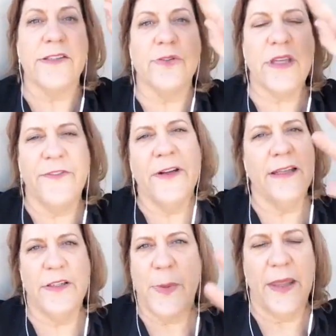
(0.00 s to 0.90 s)

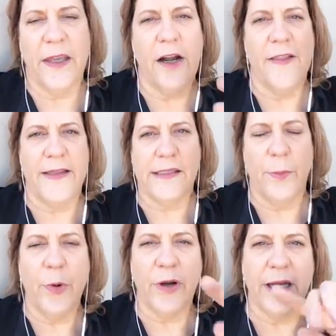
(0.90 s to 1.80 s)
definitely spelling and all that's
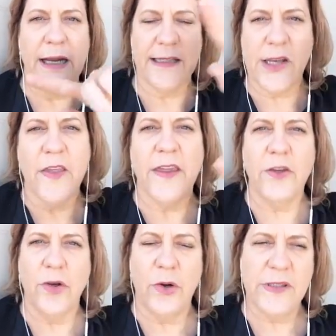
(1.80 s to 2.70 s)
important, and I saw that
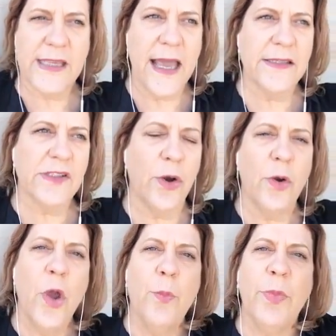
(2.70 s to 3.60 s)
you noticed that. So,
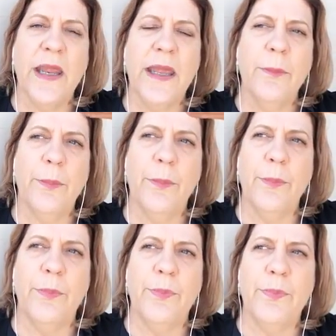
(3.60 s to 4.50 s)
but
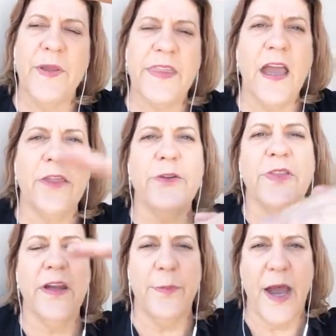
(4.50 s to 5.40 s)
the other
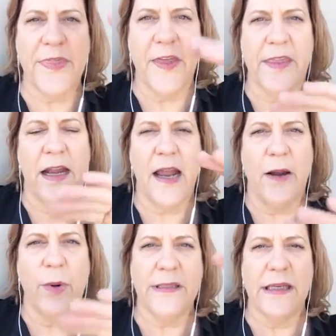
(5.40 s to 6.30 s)
thing about that I kind
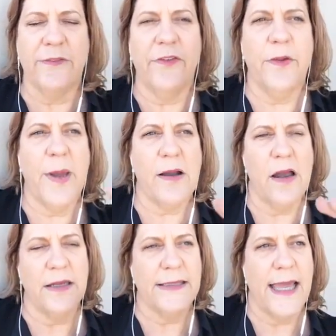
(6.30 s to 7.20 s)
of wanted to give you feedback
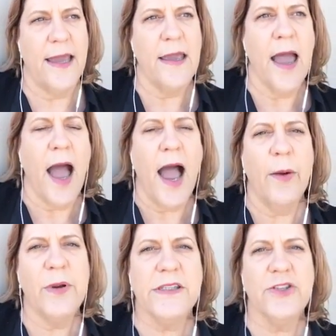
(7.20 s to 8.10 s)
on is that I
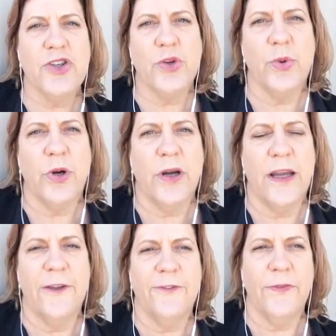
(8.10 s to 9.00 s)
wasn't sure
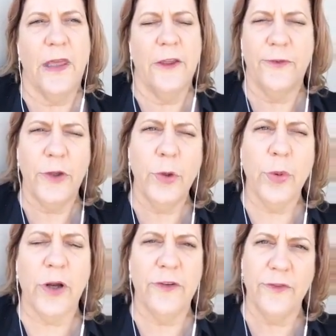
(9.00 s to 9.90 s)
if you
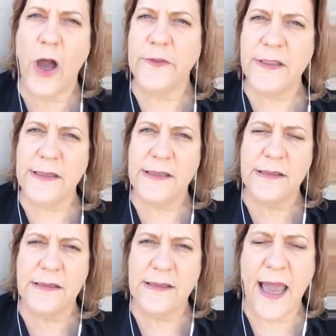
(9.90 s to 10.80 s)
were involved in
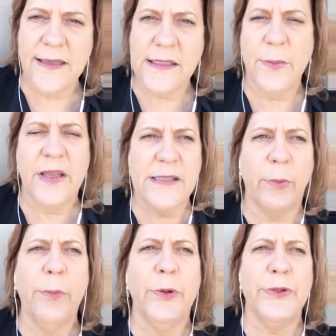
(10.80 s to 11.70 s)
that, because at
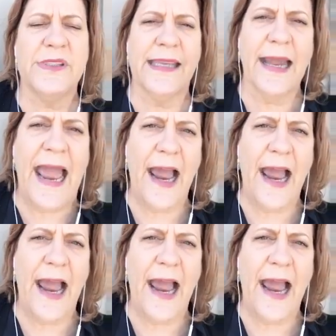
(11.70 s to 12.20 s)
one point you said